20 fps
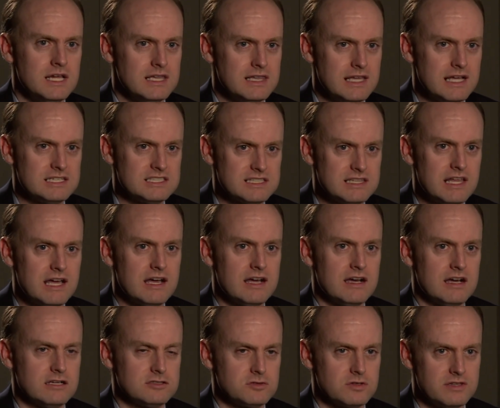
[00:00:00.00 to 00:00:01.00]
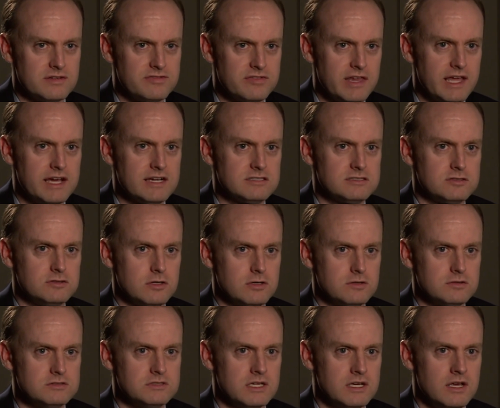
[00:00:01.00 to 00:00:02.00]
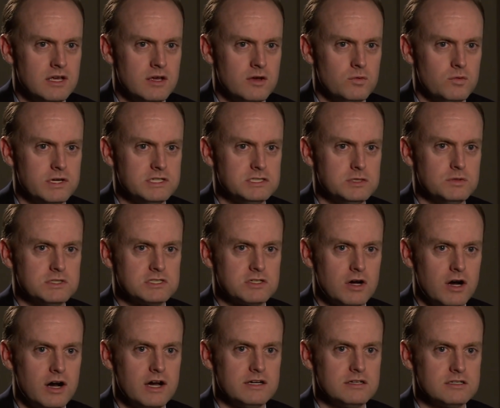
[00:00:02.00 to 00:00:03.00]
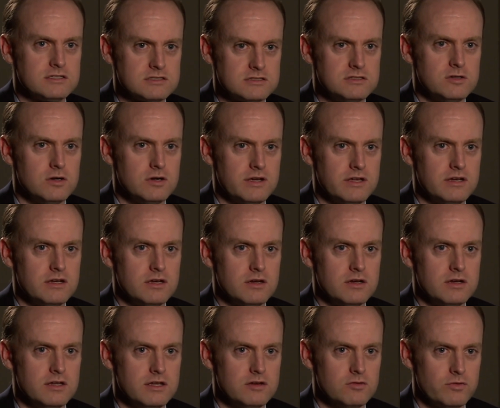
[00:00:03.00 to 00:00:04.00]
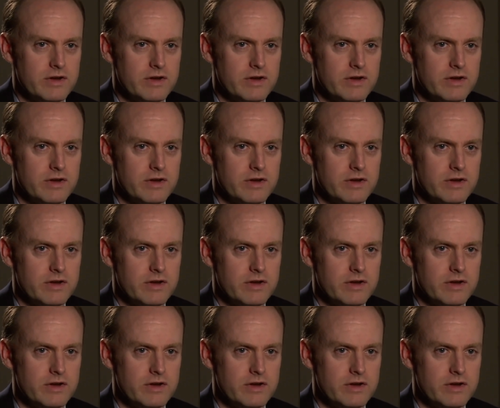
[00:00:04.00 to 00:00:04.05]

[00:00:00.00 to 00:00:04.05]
las lajas, or the flagstones, when she was caught in a, snow, in a, in a